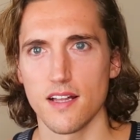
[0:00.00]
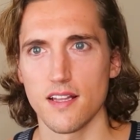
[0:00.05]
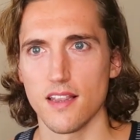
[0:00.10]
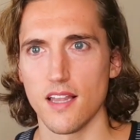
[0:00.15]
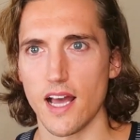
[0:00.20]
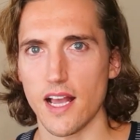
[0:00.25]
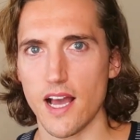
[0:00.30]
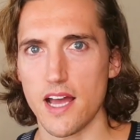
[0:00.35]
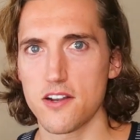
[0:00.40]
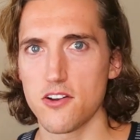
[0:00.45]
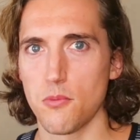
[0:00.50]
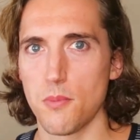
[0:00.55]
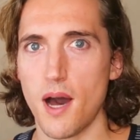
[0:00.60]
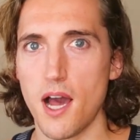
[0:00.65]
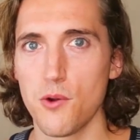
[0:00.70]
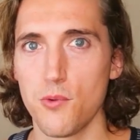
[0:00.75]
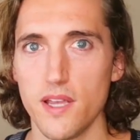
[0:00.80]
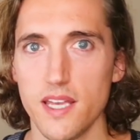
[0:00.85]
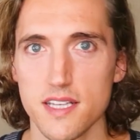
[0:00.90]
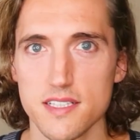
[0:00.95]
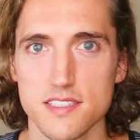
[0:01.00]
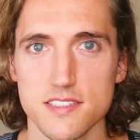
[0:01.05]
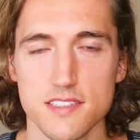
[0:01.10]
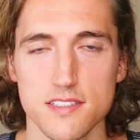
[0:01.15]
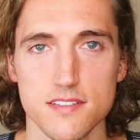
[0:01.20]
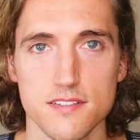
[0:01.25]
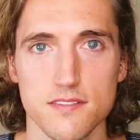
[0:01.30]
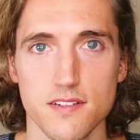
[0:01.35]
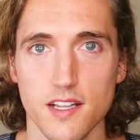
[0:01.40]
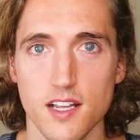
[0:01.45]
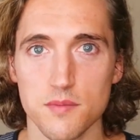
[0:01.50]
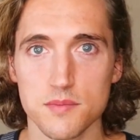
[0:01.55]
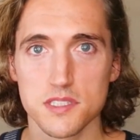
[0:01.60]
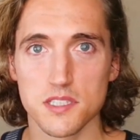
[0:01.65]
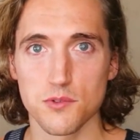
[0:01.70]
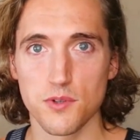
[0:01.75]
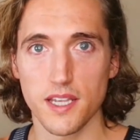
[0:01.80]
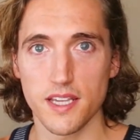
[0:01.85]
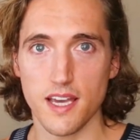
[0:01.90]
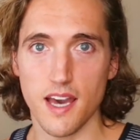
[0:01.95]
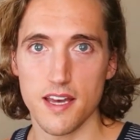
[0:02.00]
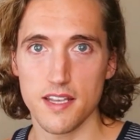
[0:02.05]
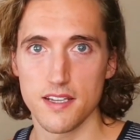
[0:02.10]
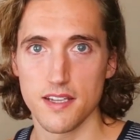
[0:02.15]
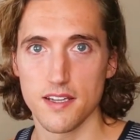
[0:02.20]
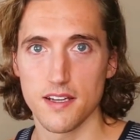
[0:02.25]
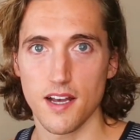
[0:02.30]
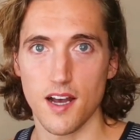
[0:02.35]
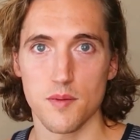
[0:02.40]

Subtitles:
Like, I know my weeks, when it comes to the weekend,